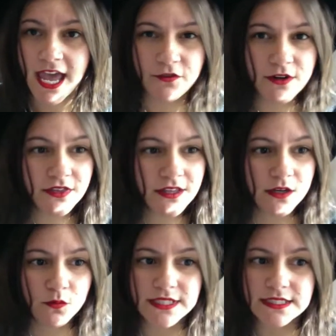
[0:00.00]
everything
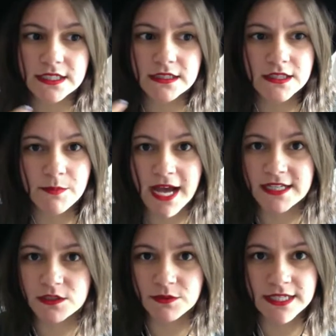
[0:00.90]
that we did the
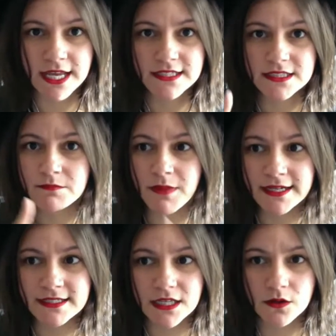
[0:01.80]
past three days the
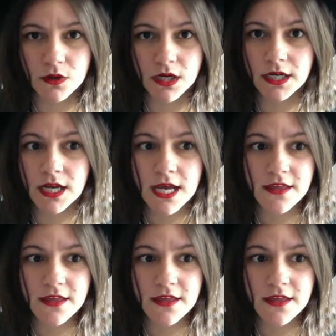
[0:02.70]
mindset work,